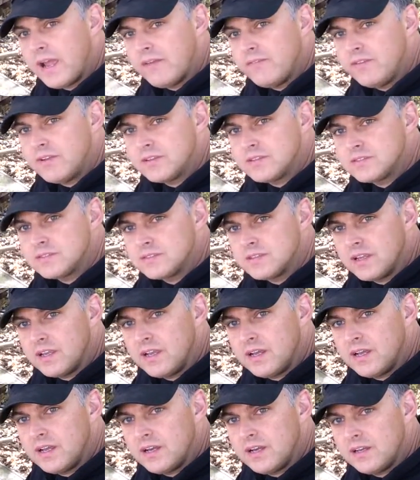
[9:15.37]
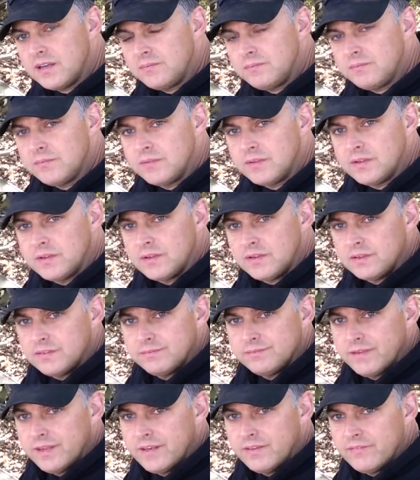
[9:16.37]
have this
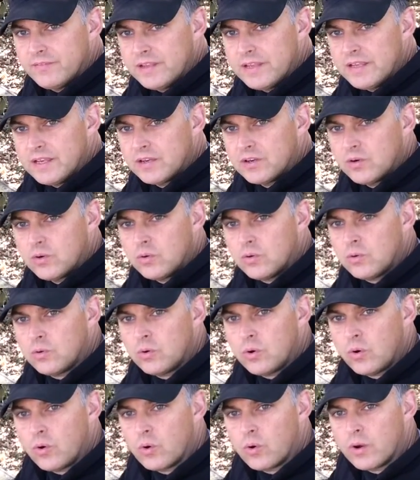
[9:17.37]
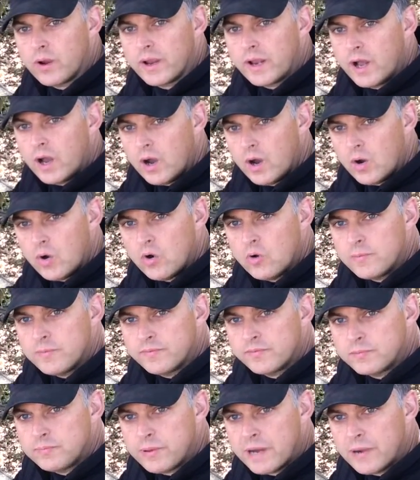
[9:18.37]
in a vehicle or at home,
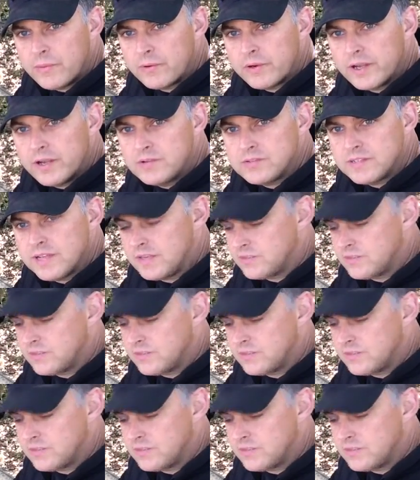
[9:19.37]
if the power goes